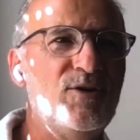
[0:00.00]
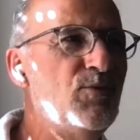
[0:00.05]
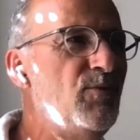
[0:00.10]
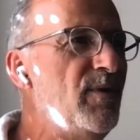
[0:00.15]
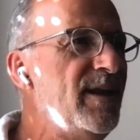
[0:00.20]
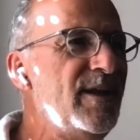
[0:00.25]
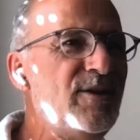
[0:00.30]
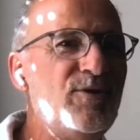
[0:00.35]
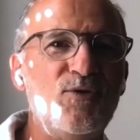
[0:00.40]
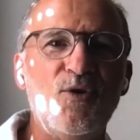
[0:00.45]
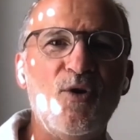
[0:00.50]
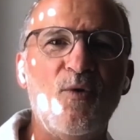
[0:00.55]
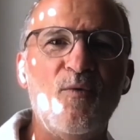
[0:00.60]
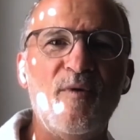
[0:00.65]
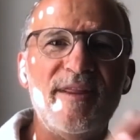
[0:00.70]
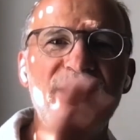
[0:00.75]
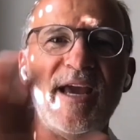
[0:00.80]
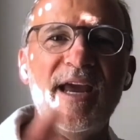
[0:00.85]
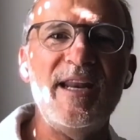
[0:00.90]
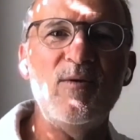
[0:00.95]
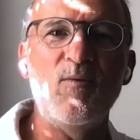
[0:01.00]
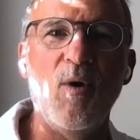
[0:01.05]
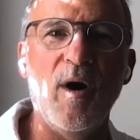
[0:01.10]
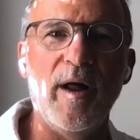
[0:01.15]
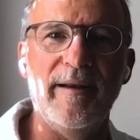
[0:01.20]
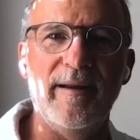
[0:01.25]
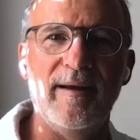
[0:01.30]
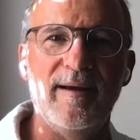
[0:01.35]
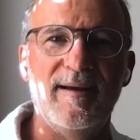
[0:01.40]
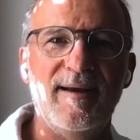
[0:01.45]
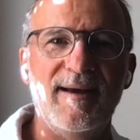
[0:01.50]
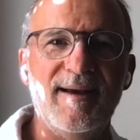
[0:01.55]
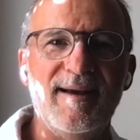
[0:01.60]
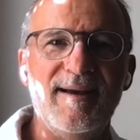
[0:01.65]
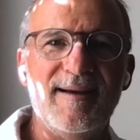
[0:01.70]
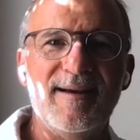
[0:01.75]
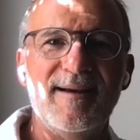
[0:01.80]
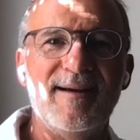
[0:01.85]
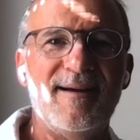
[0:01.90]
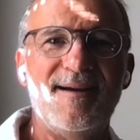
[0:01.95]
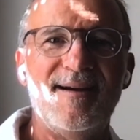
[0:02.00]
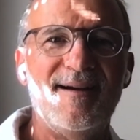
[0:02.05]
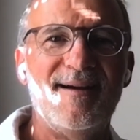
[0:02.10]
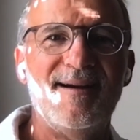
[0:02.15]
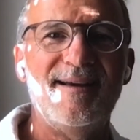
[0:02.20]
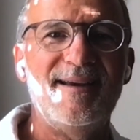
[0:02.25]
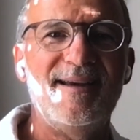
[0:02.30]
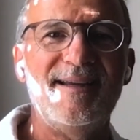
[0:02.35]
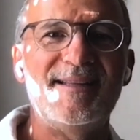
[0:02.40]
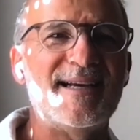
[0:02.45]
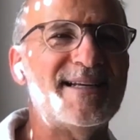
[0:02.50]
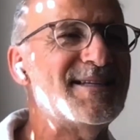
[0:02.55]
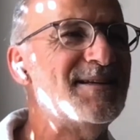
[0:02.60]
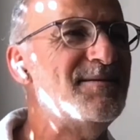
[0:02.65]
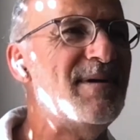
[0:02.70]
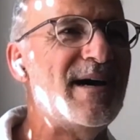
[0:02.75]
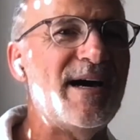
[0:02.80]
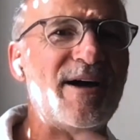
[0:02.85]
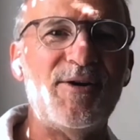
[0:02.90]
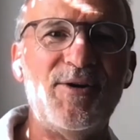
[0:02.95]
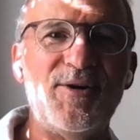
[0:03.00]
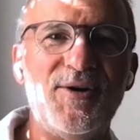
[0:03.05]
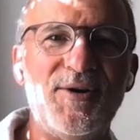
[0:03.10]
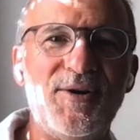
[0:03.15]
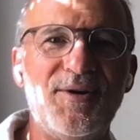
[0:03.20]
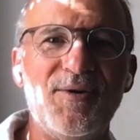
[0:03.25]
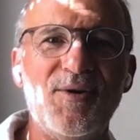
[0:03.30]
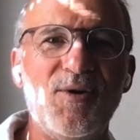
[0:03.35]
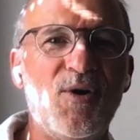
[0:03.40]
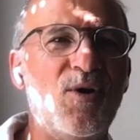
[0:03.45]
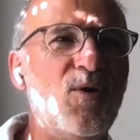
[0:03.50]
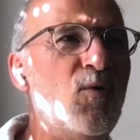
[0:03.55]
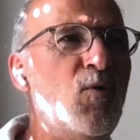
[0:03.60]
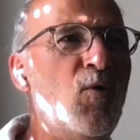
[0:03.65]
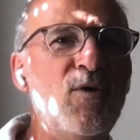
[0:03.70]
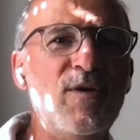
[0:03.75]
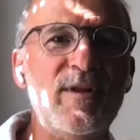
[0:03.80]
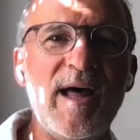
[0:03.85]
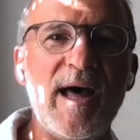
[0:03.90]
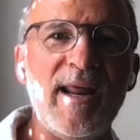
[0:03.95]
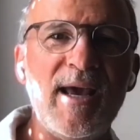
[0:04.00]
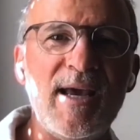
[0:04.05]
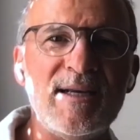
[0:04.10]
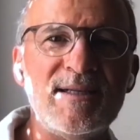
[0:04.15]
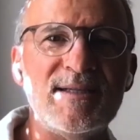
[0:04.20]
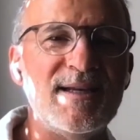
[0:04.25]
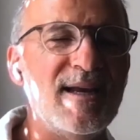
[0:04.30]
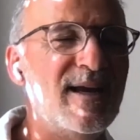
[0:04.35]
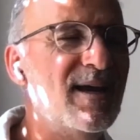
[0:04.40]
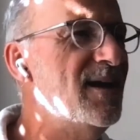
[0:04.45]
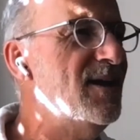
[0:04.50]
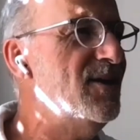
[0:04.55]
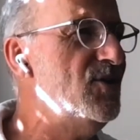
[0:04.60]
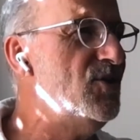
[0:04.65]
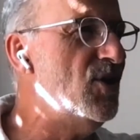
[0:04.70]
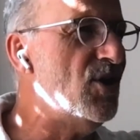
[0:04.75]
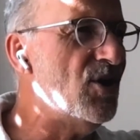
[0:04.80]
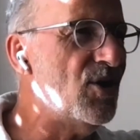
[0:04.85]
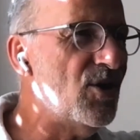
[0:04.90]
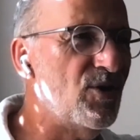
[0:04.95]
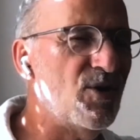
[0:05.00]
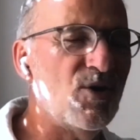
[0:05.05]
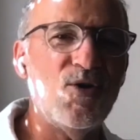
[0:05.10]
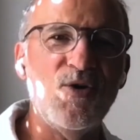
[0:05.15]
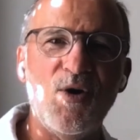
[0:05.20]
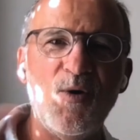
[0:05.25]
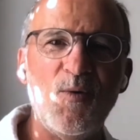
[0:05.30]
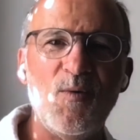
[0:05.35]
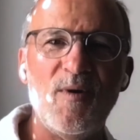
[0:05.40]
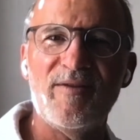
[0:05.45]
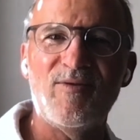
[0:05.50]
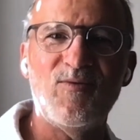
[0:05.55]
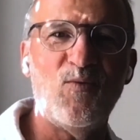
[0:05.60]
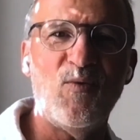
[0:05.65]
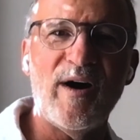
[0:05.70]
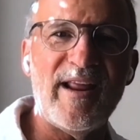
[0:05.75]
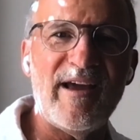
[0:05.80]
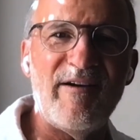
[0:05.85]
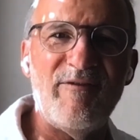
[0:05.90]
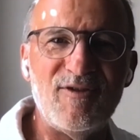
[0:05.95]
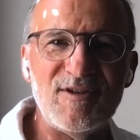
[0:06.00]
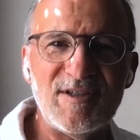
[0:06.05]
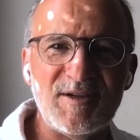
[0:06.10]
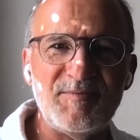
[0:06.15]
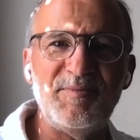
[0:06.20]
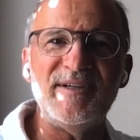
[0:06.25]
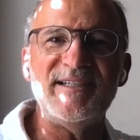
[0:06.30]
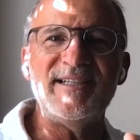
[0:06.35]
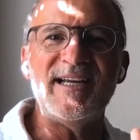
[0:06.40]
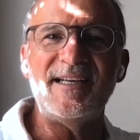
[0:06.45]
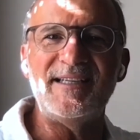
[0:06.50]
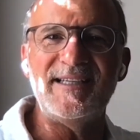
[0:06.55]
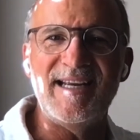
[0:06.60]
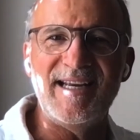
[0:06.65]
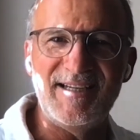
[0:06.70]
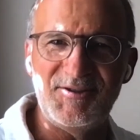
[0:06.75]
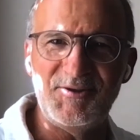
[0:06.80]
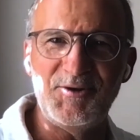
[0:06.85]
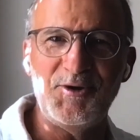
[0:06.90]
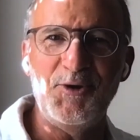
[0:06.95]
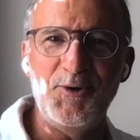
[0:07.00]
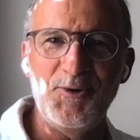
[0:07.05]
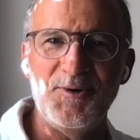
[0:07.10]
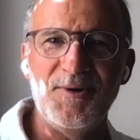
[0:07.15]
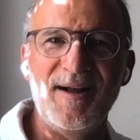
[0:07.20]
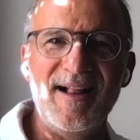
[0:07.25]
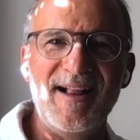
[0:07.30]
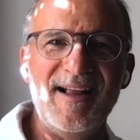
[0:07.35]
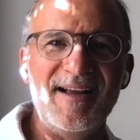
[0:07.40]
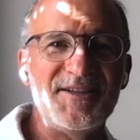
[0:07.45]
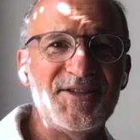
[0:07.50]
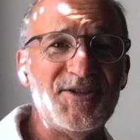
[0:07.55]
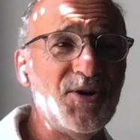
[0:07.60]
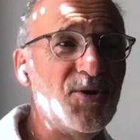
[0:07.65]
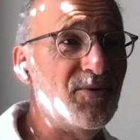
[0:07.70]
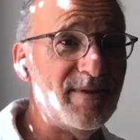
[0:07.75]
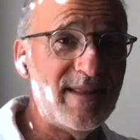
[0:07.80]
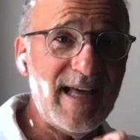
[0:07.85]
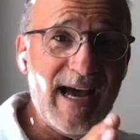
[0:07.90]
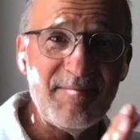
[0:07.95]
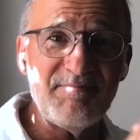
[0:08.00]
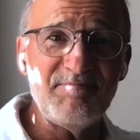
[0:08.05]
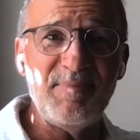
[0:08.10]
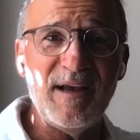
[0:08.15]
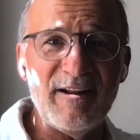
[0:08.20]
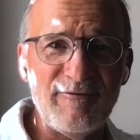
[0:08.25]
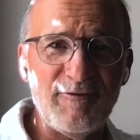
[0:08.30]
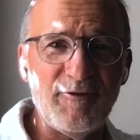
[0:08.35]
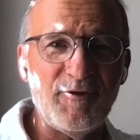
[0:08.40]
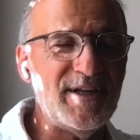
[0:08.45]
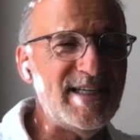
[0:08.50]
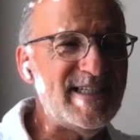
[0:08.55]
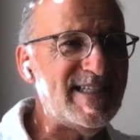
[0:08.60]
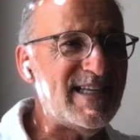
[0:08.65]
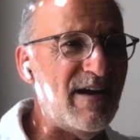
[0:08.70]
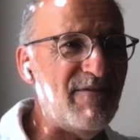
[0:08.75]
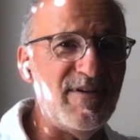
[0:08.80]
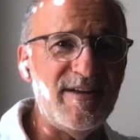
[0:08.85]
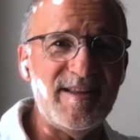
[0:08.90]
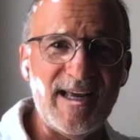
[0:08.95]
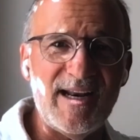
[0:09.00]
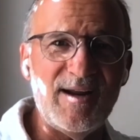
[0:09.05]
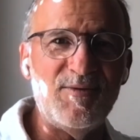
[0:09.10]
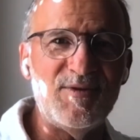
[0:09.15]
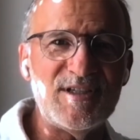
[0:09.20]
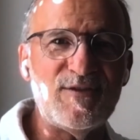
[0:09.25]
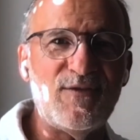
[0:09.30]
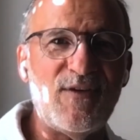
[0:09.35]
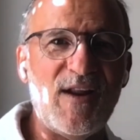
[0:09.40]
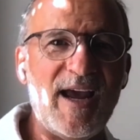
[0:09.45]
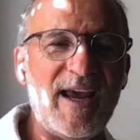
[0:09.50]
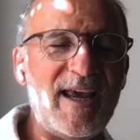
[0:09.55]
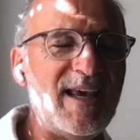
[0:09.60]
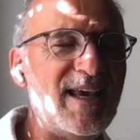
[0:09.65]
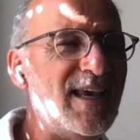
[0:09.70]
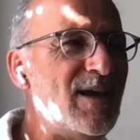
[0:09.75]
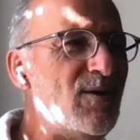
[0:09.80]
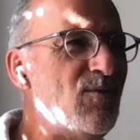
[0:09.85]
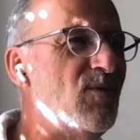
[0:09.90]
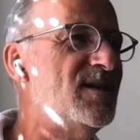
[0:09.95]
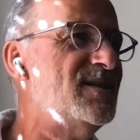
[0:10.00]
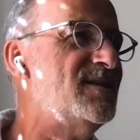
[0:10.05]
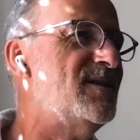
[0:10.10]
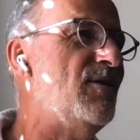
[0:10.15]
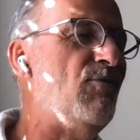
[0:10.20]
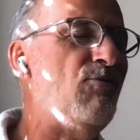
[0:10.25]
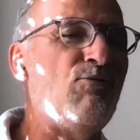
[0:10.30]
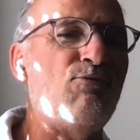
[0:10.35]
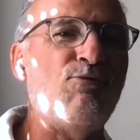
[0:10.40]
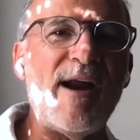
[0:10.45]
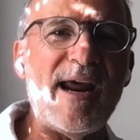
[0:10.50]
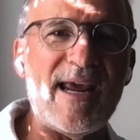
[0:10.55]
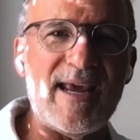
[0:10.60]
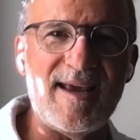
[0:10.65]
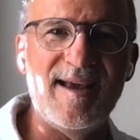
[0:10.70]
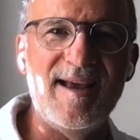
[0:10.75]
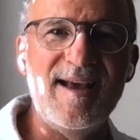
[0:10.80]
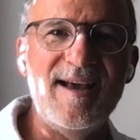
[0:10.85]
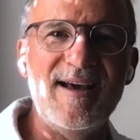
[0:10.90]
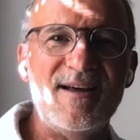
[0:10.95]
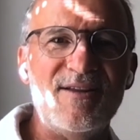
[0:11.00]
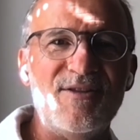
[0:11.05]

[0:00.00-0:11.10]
You're ready to go with anyone. Uh, yeah. It doesn't matter uh, who that is you're going to go with whatever's presenting to you. So that Bell 47 that I was flying, he was a wreck.